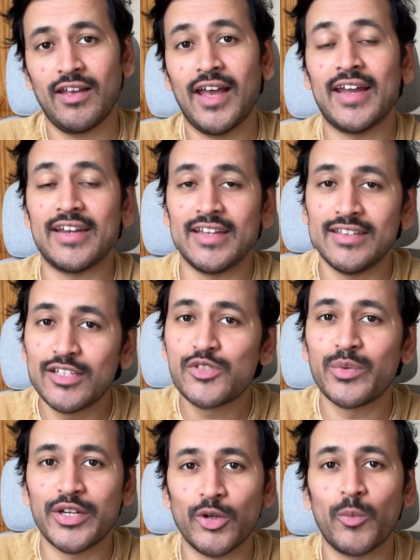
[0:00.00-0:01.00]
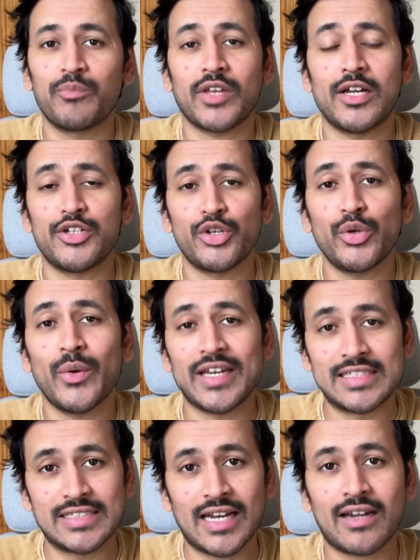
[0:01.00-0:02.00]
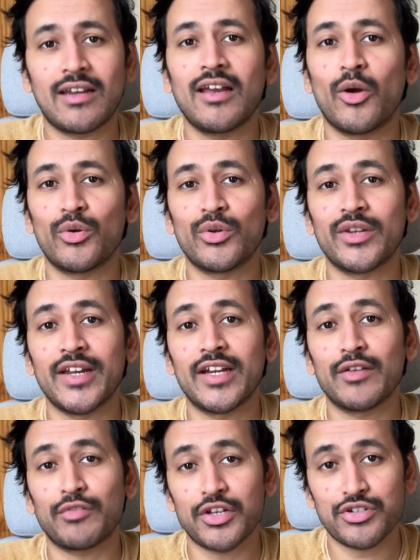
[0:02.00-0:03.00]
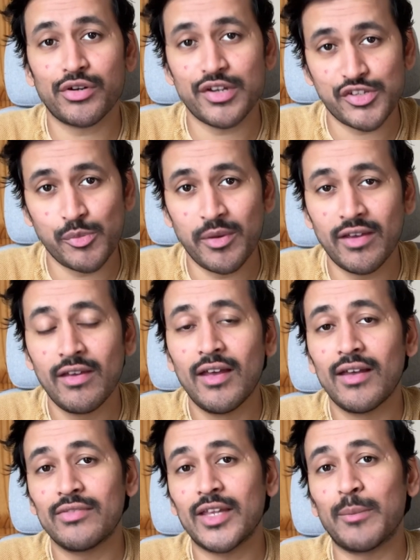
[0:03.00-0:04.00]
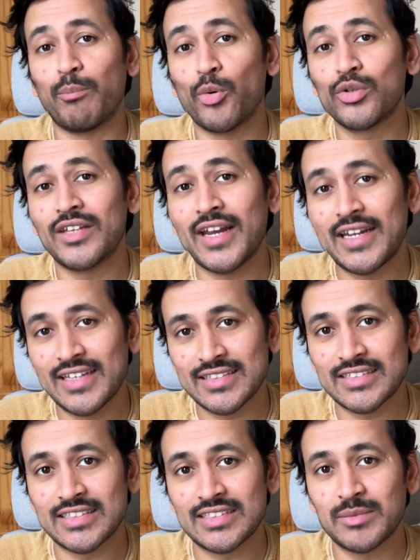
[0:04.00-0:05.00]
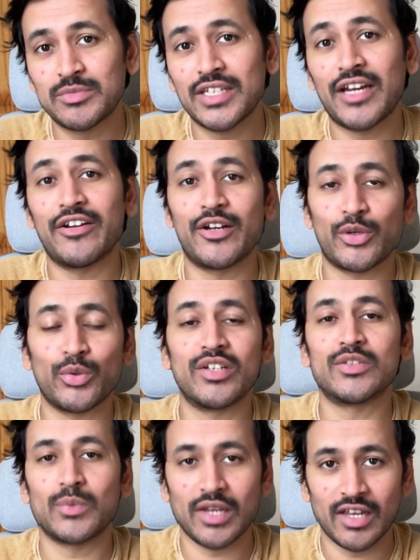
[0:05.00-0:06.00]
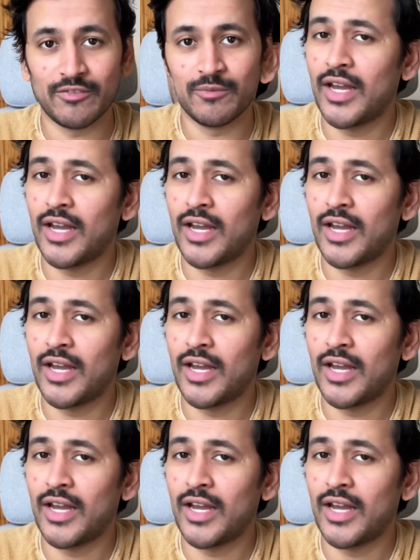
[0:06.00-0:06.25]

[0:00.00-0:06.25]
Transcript: And in this video, I'll show you exactly how to create a fresher resume that both ATS systems and recruiters will love.